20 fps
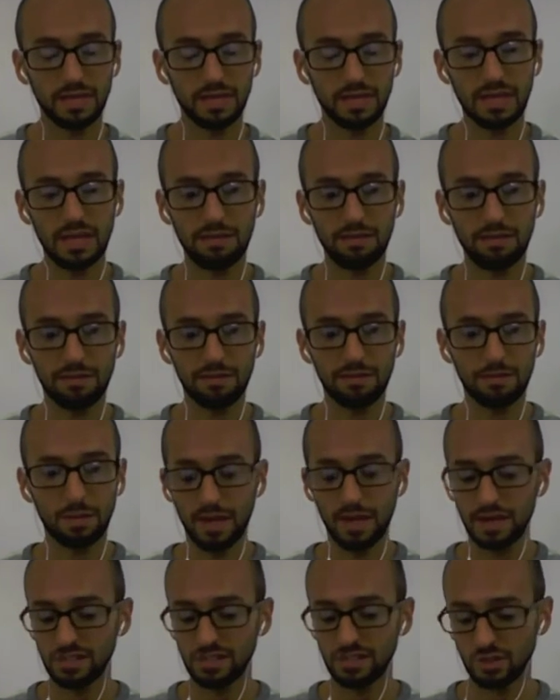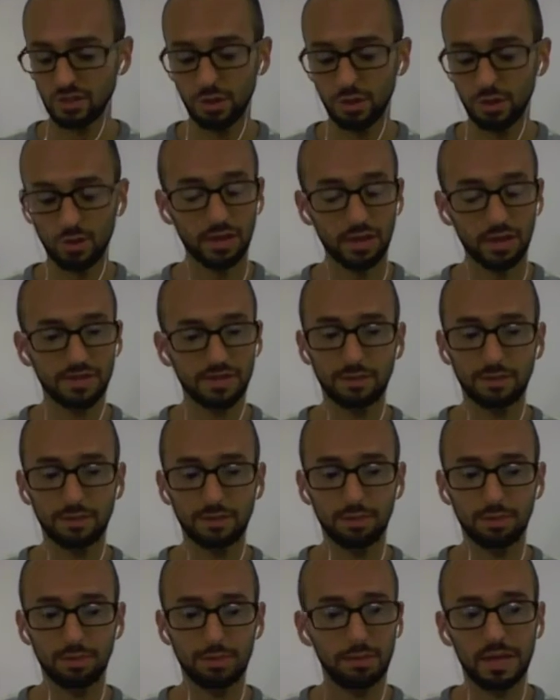if you can, just go to like Vistaprint and
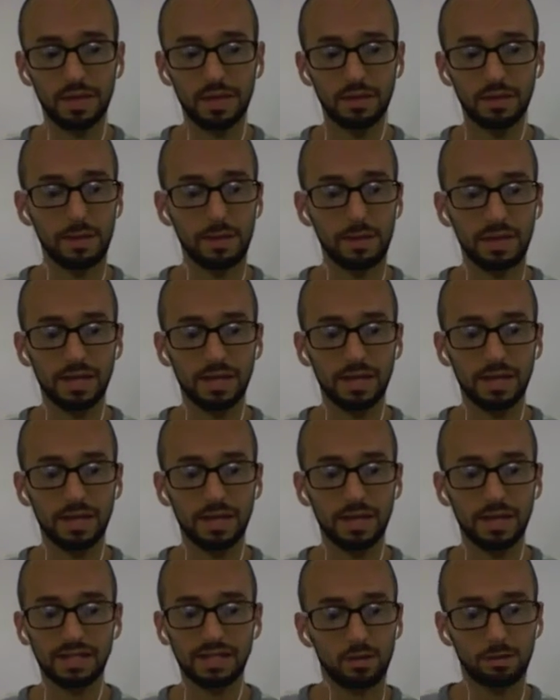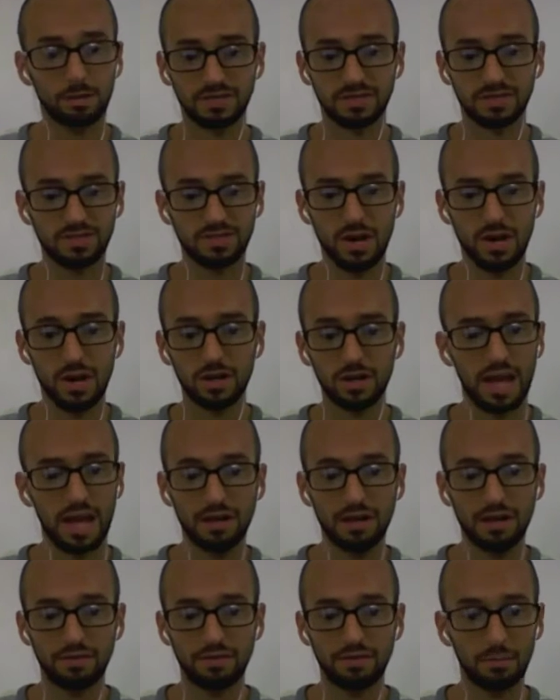make a $10 business card and
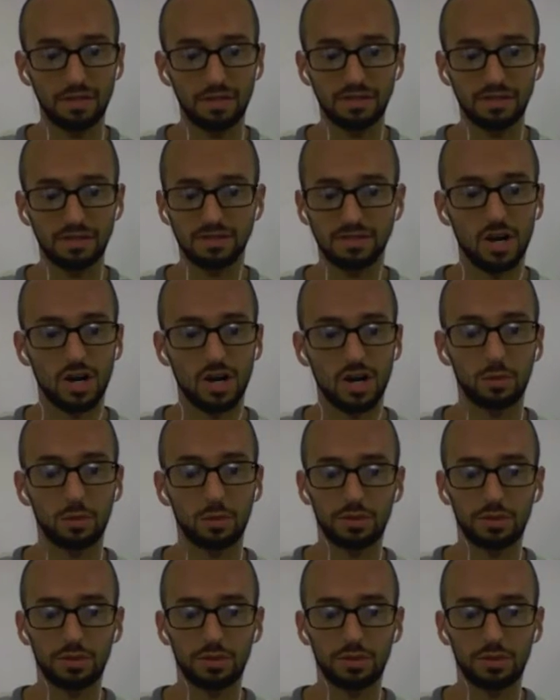have a business card with your,